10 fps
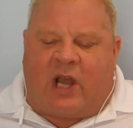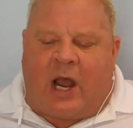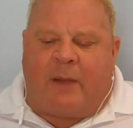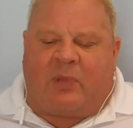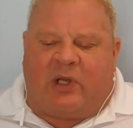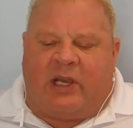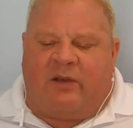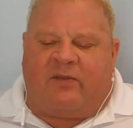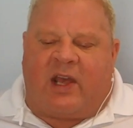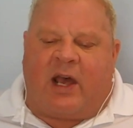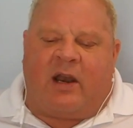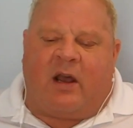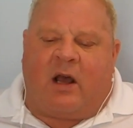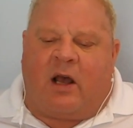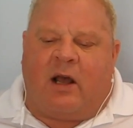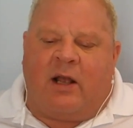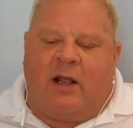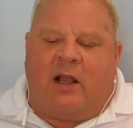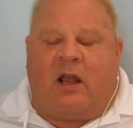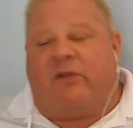I believe that
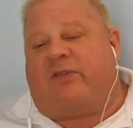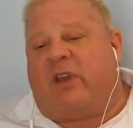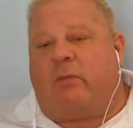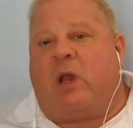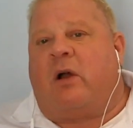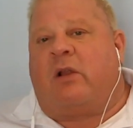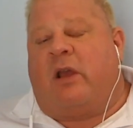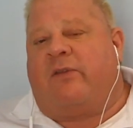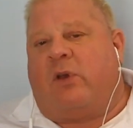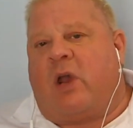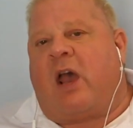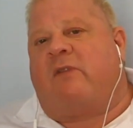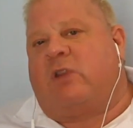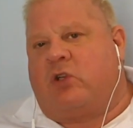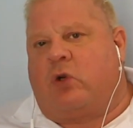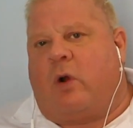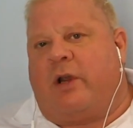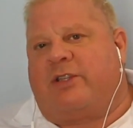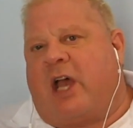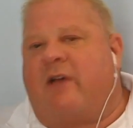a female, if you have the
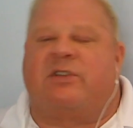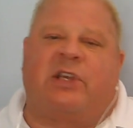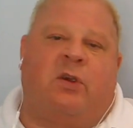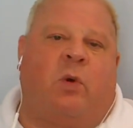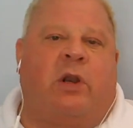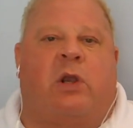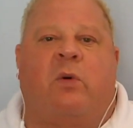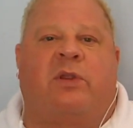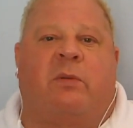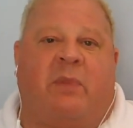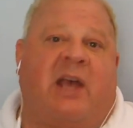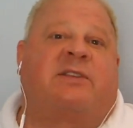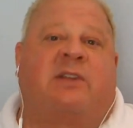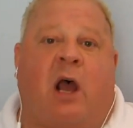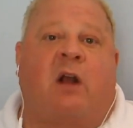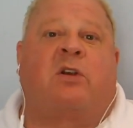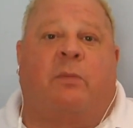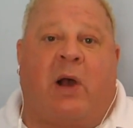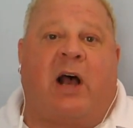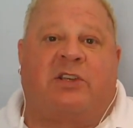choice, obviously you want to go with the best doctor
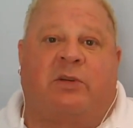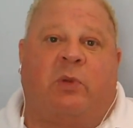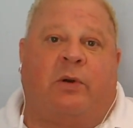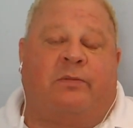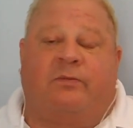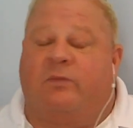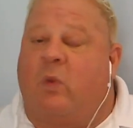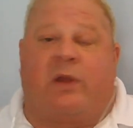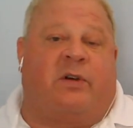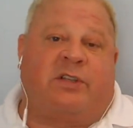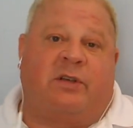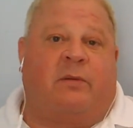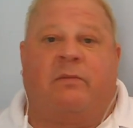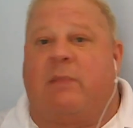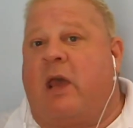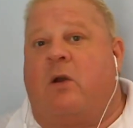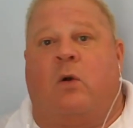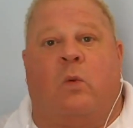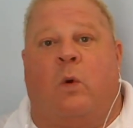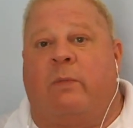possible, whether it's a man or a
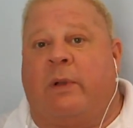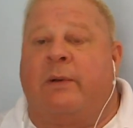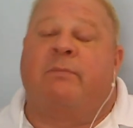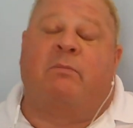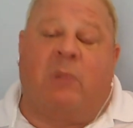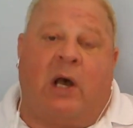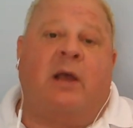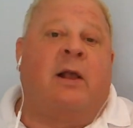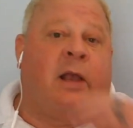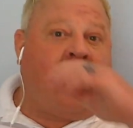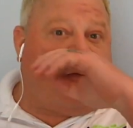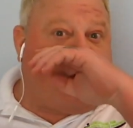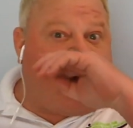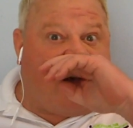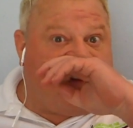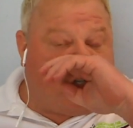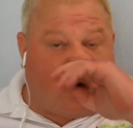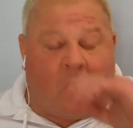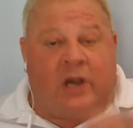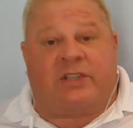woman. But if you have a
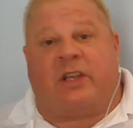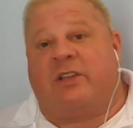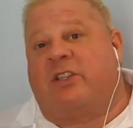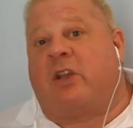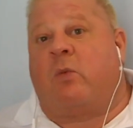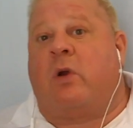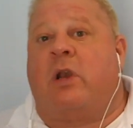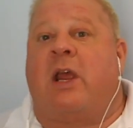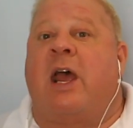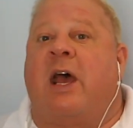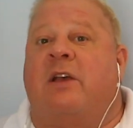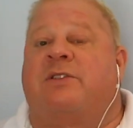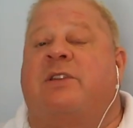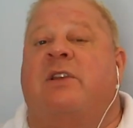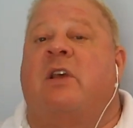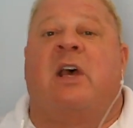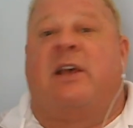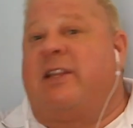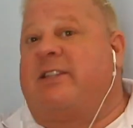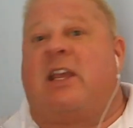choice and someone that has
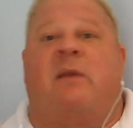the same